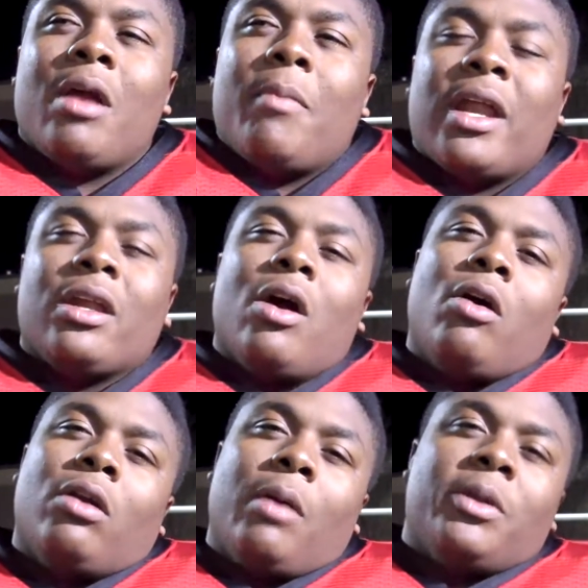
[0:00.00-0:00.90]
everybody
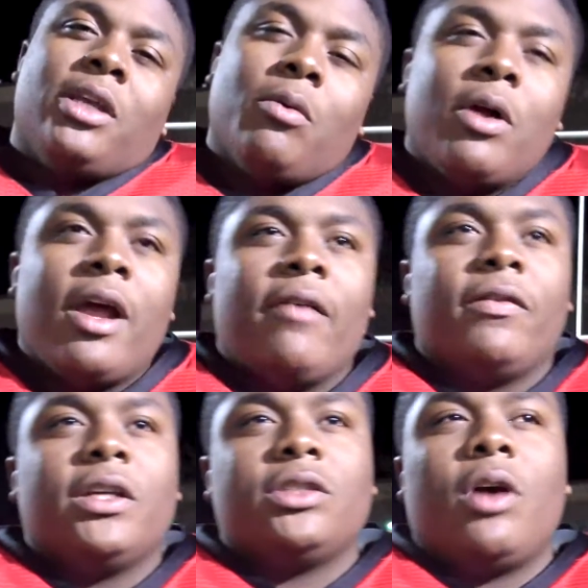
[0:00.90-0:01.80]
knowing I'm a D1
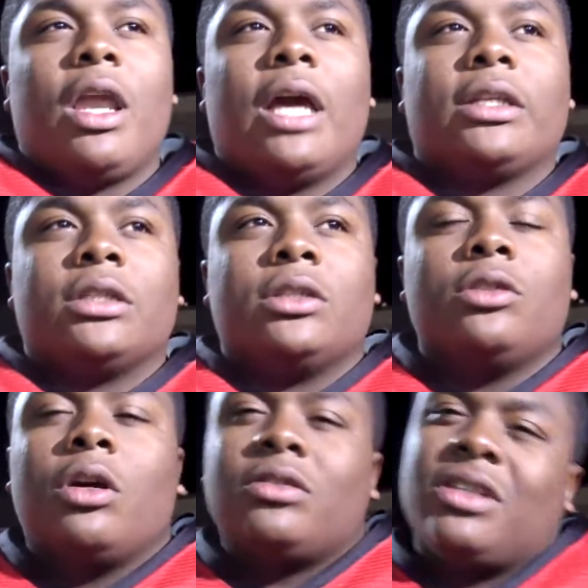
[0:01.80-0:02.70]
athlete, so I like to, you know,